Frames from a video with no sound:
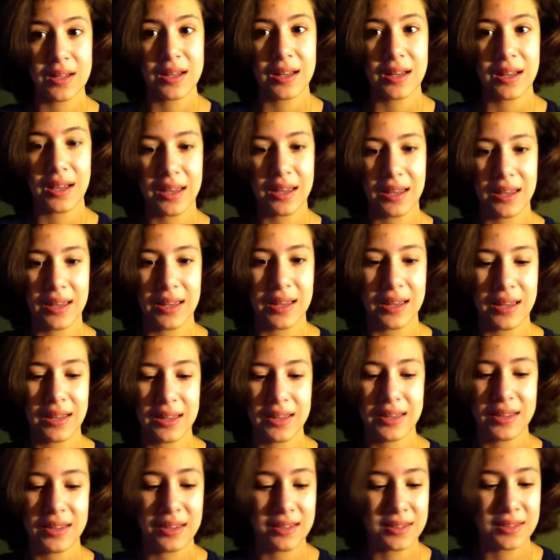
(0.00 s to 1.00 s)
Hi
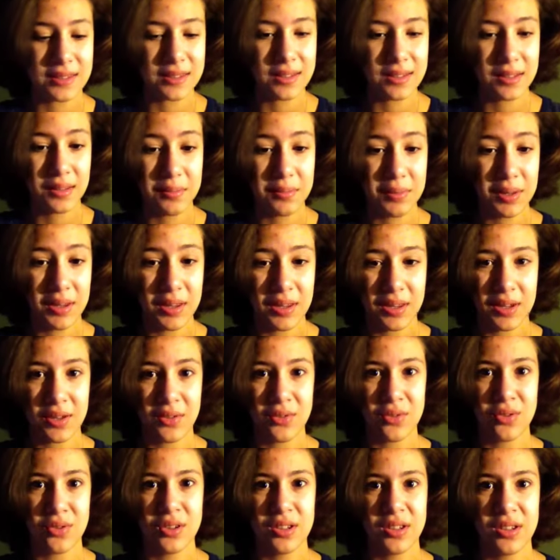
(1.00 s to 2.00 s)
guys, this is going to be like
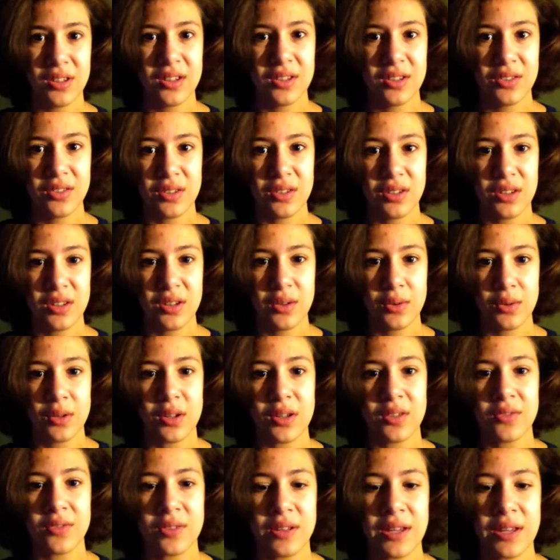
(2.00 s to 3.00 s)
a really, really
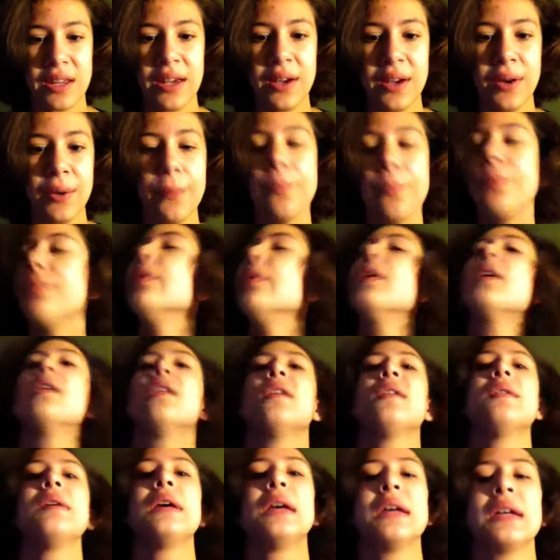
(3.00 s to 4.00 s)
quick video,
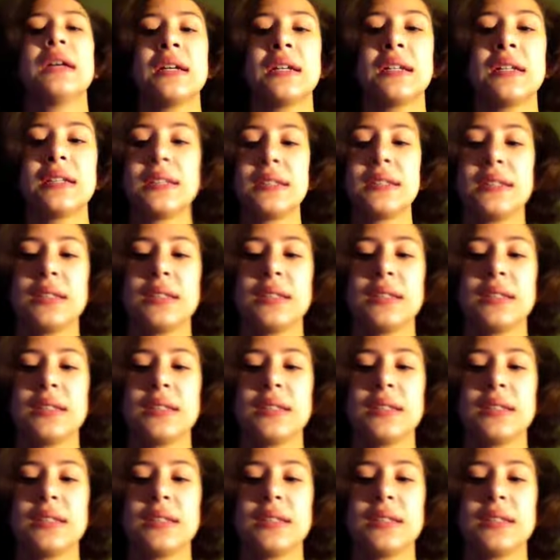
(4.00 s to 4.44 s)
because